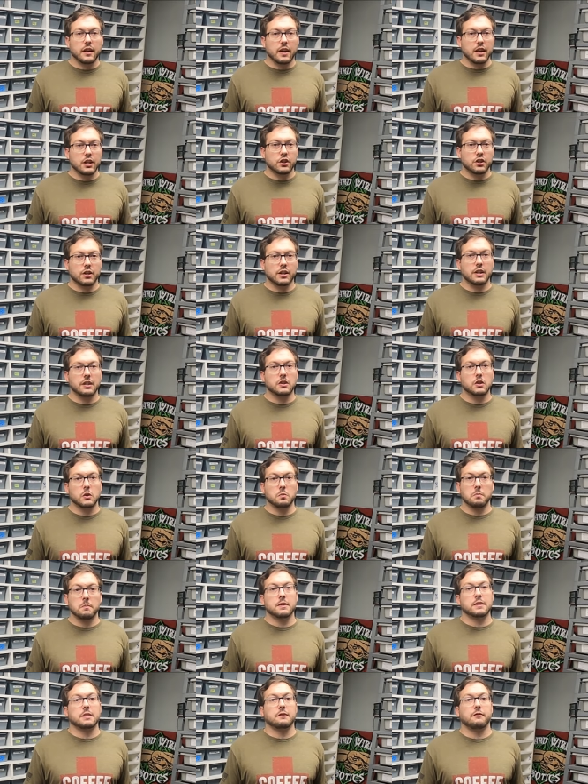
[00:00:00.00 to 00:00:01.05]
Enchi
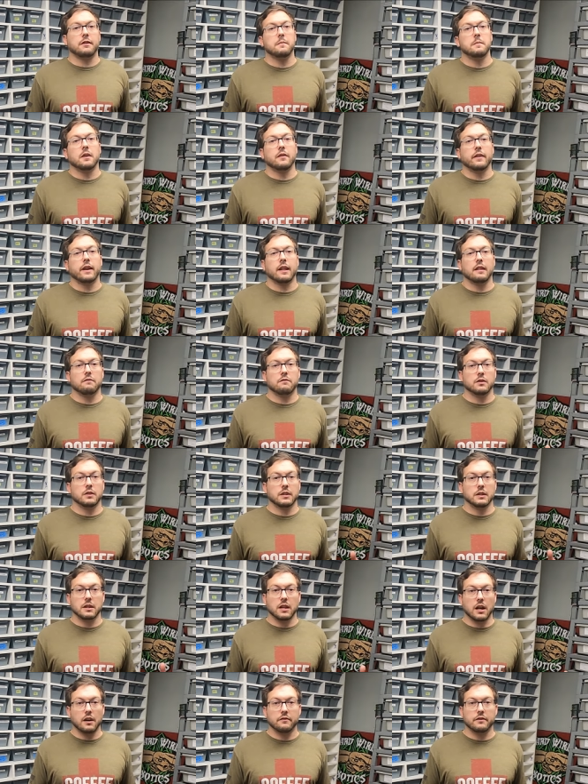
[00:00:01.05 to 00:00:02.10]
Super Mystic female that I really
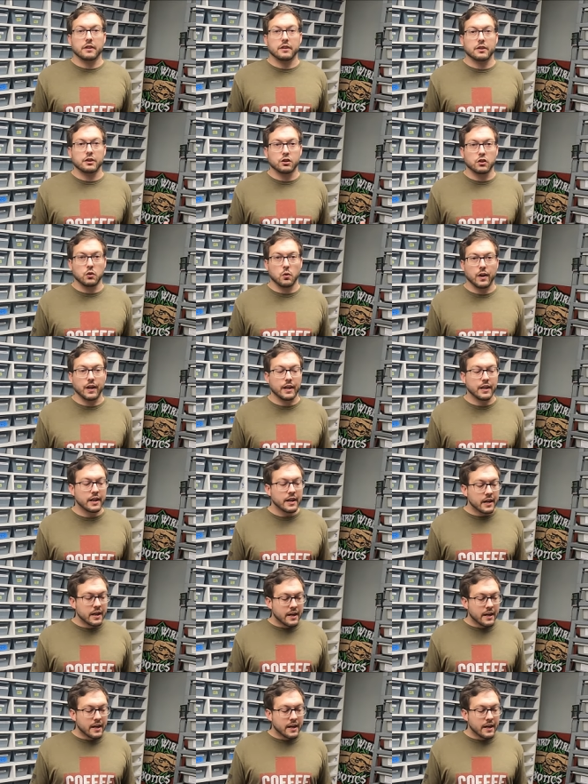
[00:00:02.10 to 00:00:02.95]
loved and enjoyed.